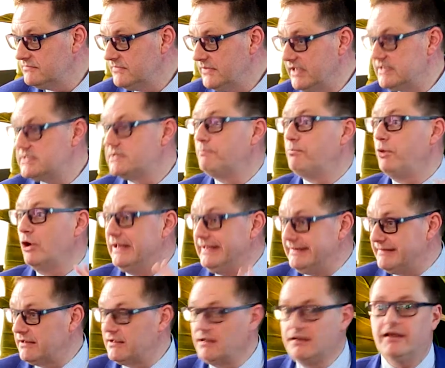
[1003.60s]
It's a
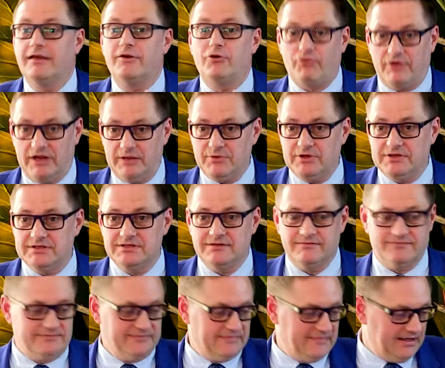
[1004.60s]
political agreement.
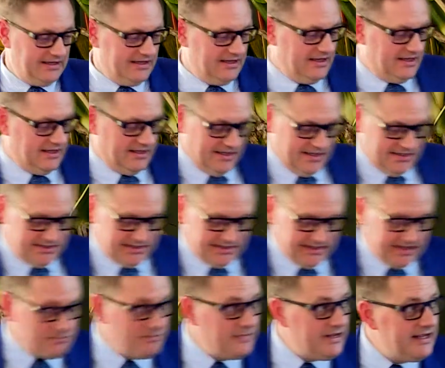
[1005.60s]
So
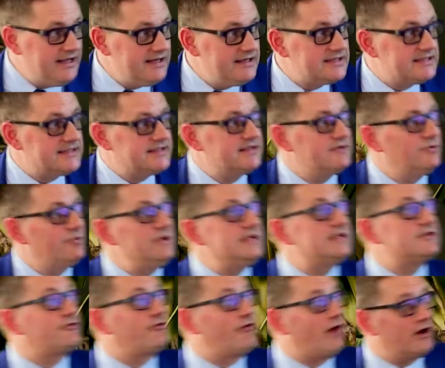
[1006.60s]
that means we
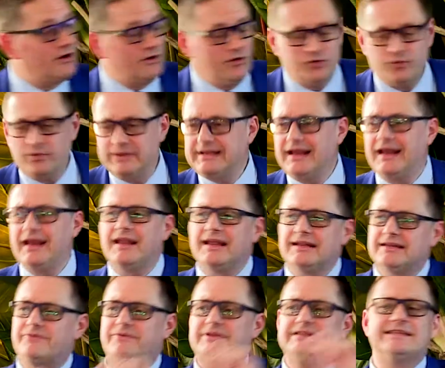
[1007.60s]
struggled with a lot
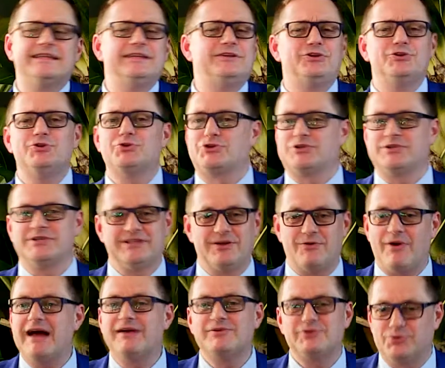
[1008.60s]
of institutions
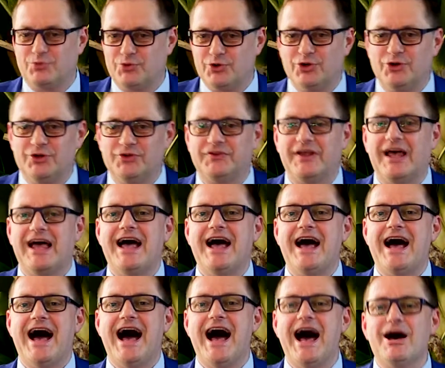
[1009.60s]
around the world
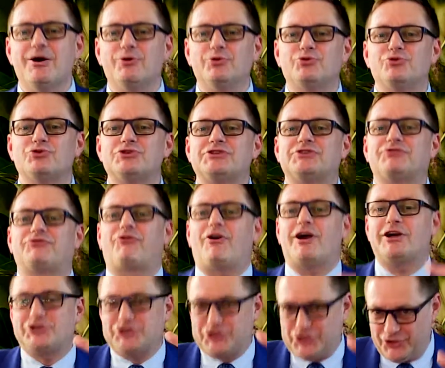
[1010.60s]
how to
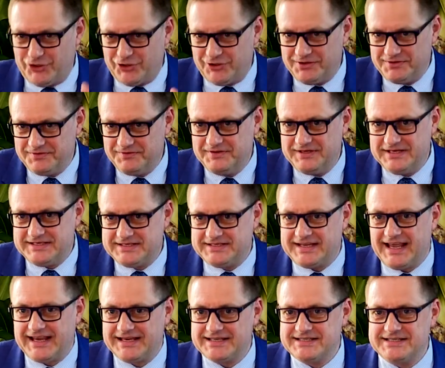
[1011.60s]
structure this
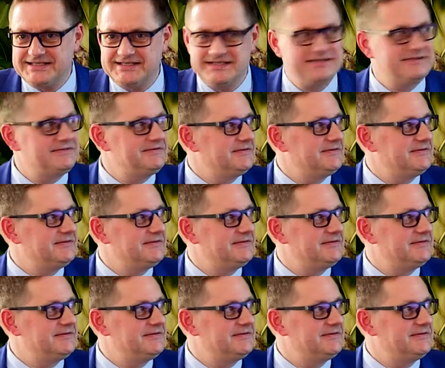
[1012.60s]
text.